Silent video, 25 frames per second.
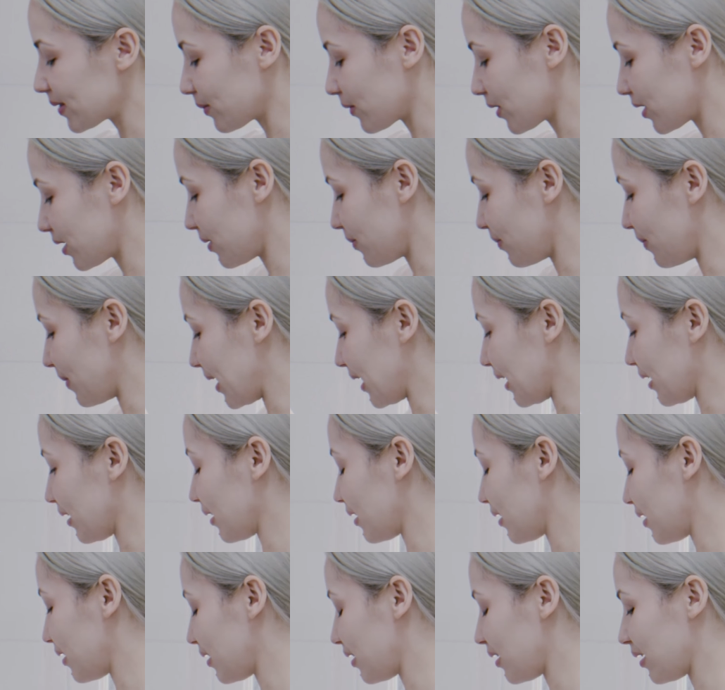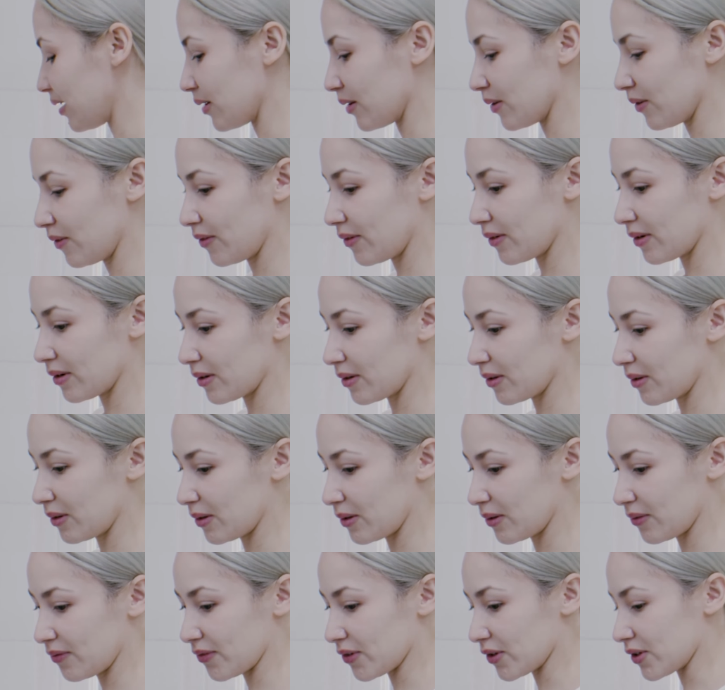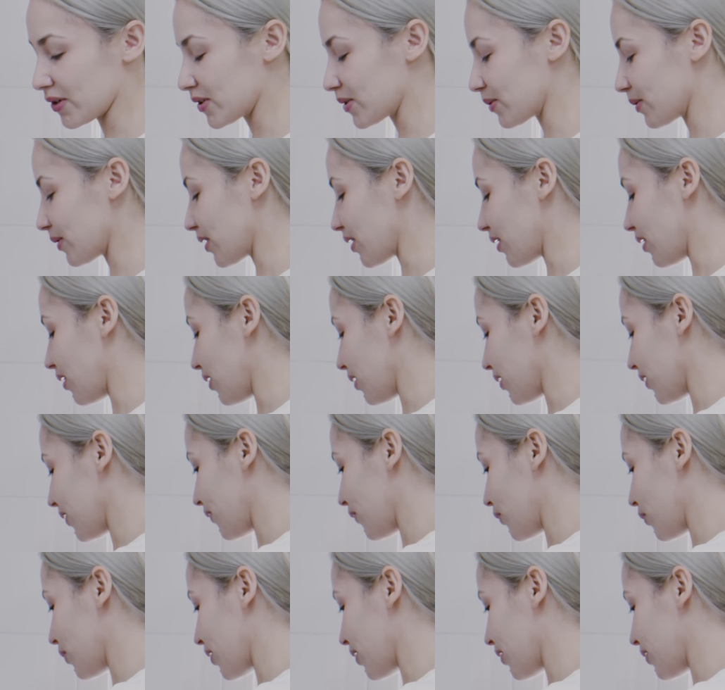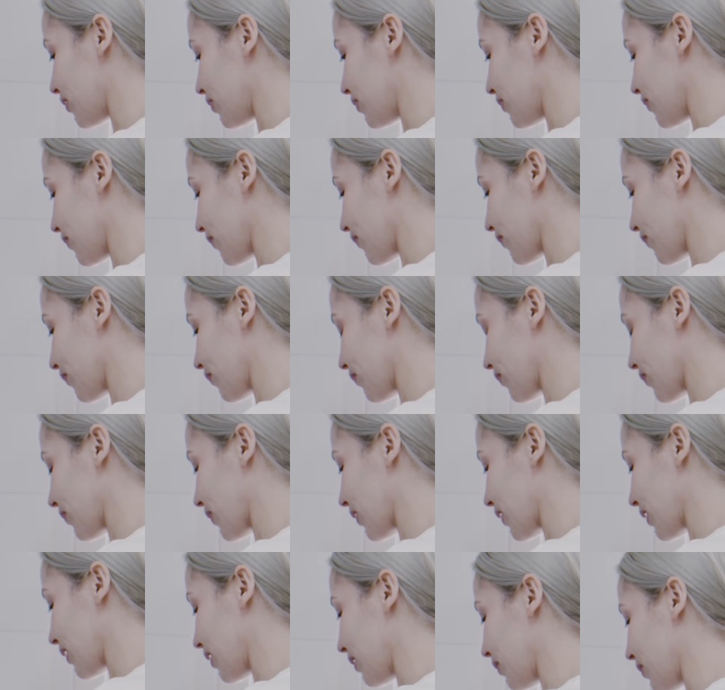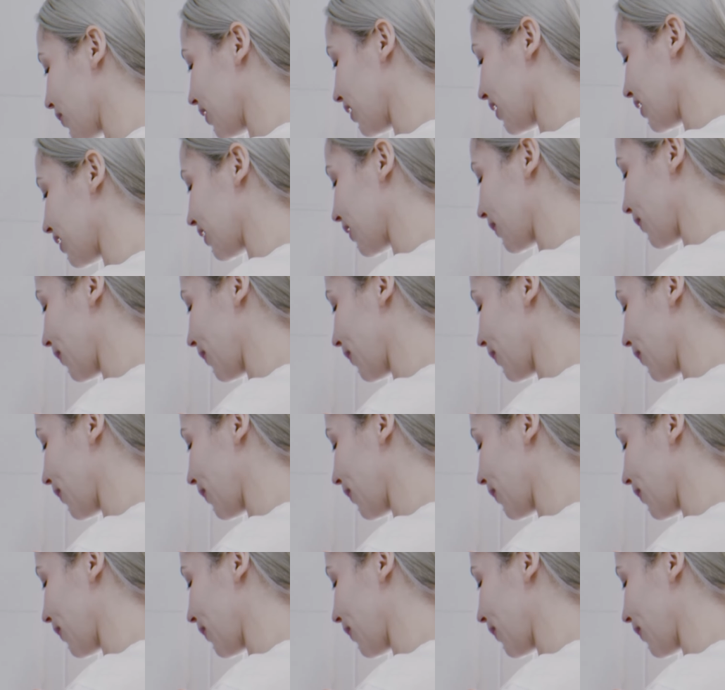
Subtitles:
I'm gonna make it first with olive oil. I'm gonna let the